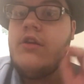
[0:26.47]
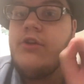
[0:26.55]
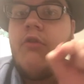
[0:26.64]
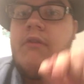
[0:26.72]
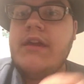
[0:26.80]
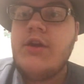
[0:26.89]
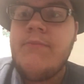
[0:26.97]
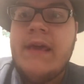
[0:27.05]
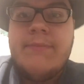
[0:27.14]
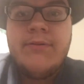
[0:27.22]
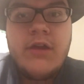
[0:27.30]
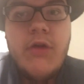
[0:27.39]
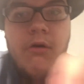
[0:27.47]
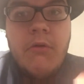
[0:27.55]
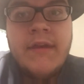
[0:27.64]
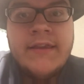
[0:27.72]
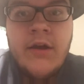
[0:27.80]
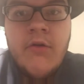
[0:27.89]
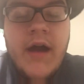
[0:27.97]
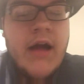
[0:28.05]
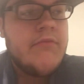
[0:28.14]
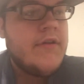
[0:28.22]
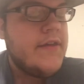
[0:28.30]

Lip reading: Knowing you people, you always go out